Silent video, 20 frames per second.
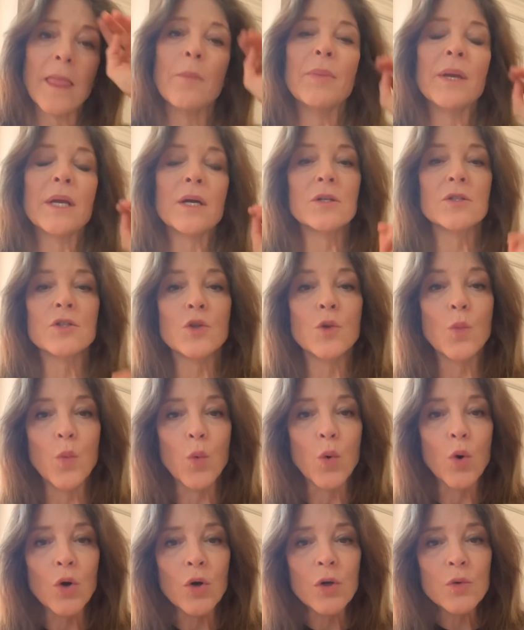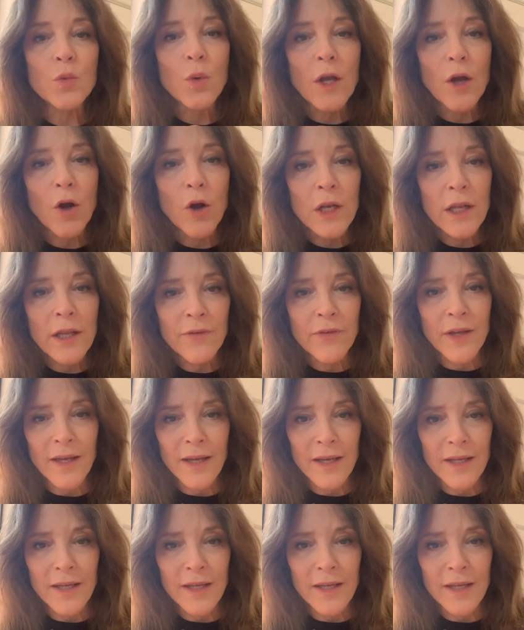because the world we are living